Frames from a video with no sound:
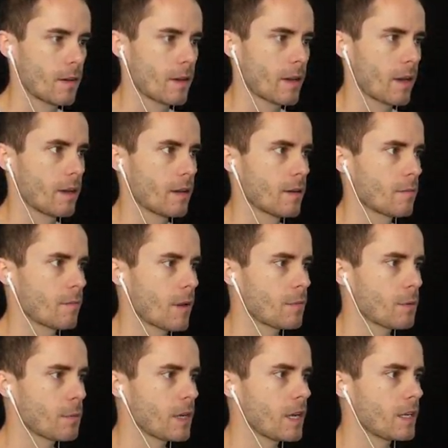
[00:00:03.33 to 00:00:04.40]
Okay,
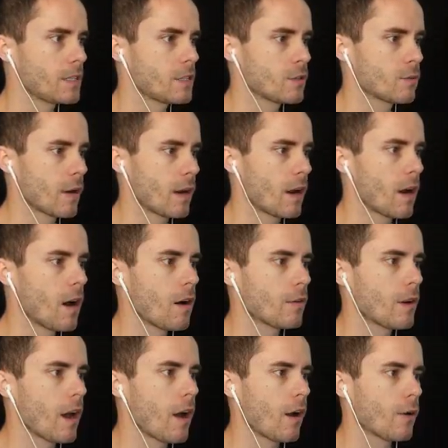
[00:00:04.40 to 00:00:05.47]
maybe we need to- oh
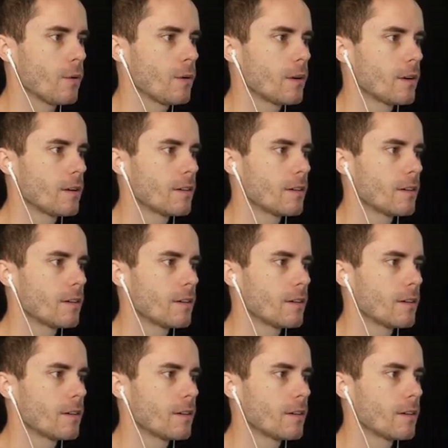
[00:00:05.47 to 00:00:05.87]
no!